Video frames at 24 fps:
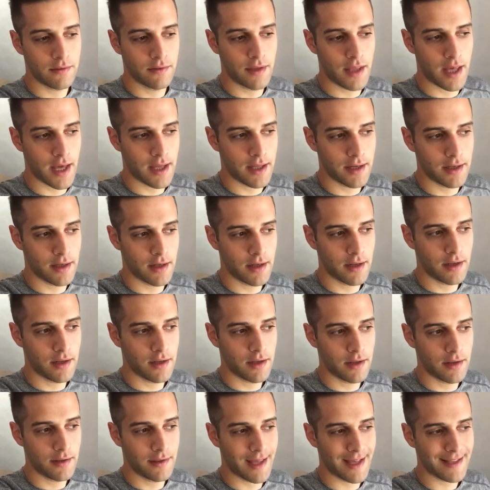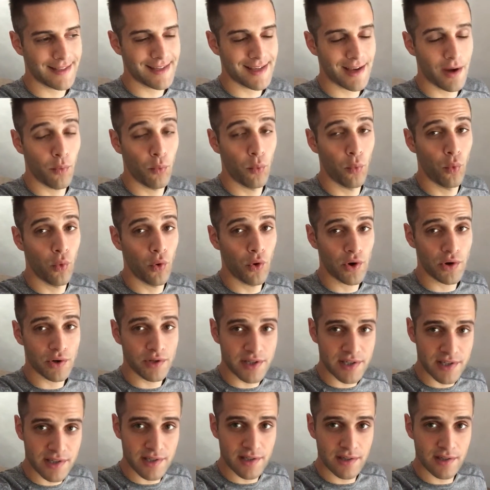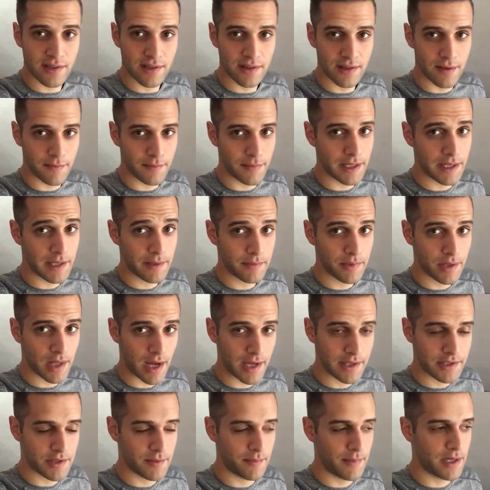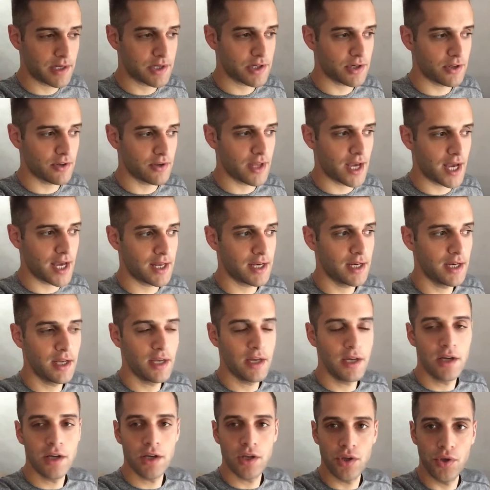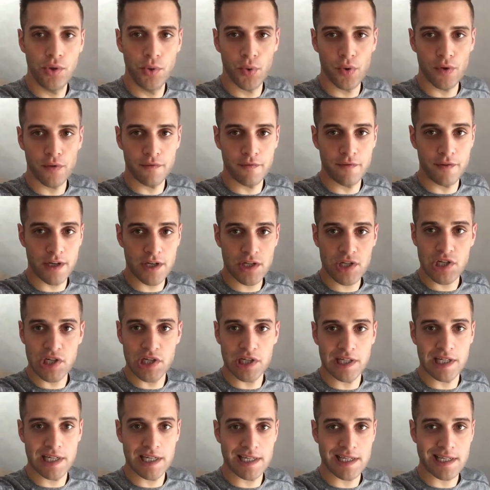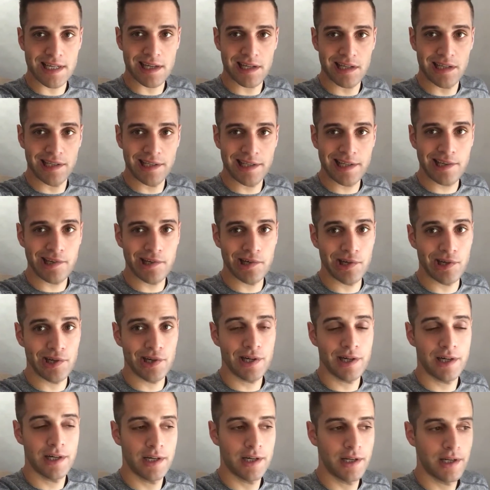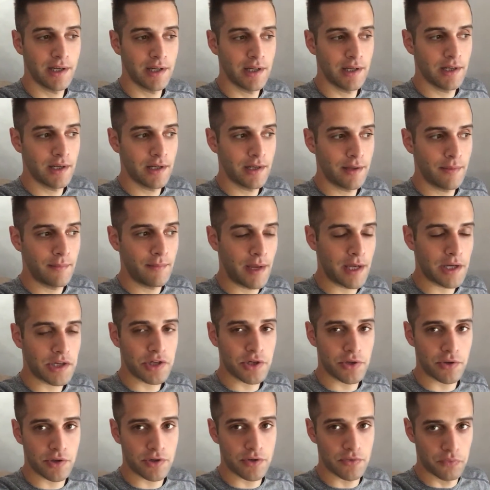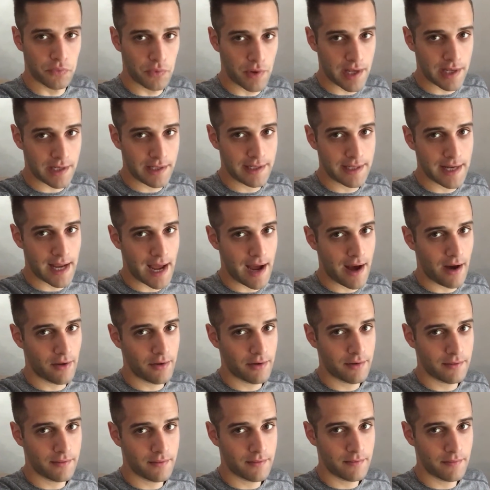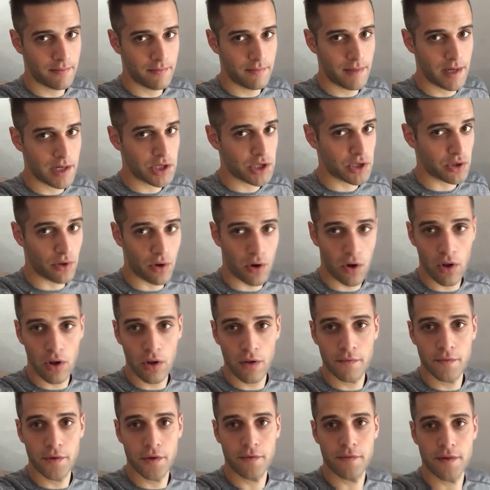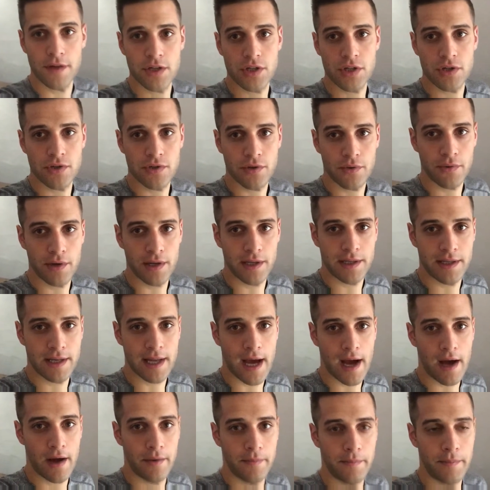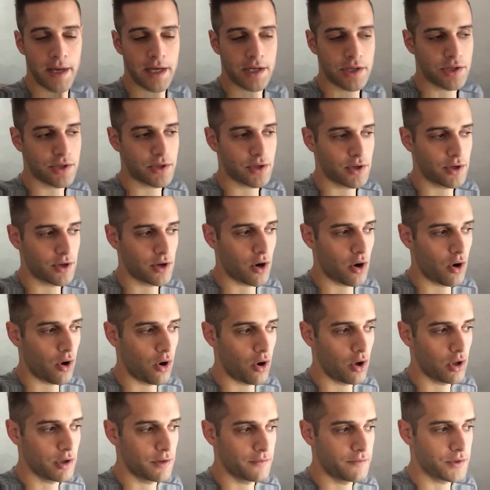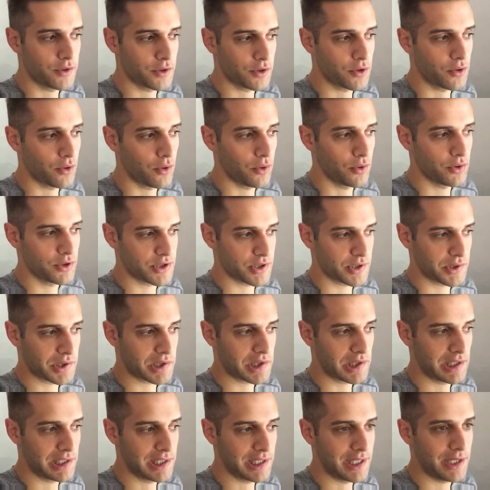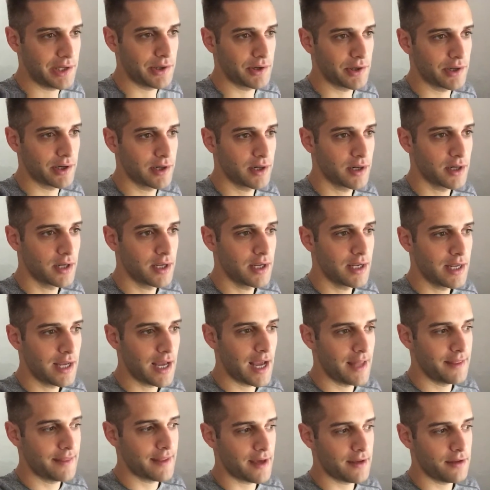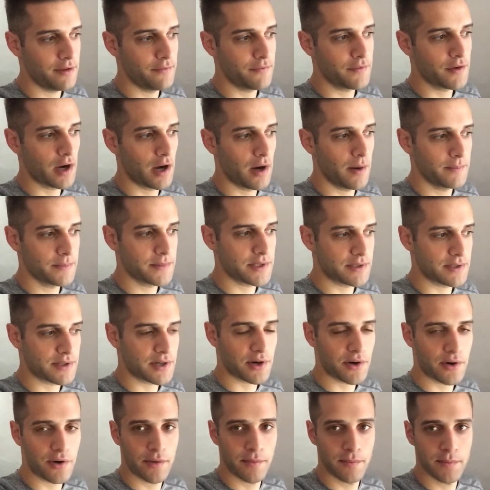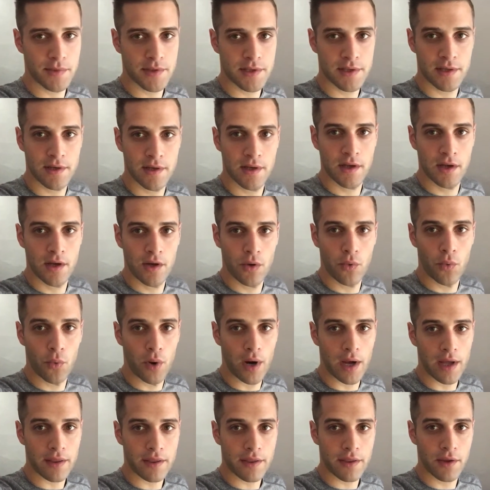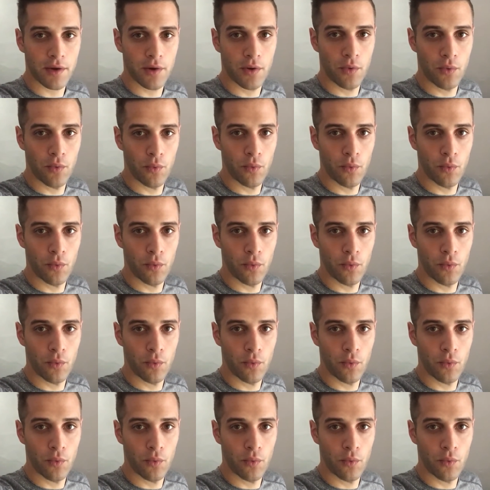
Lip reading: then that's worse than being blind. So make sure that your vision is clear. Make sure it's written down. Make sure all of your visions are written down. Make sure all of your goals are clear, and that you've come to terms with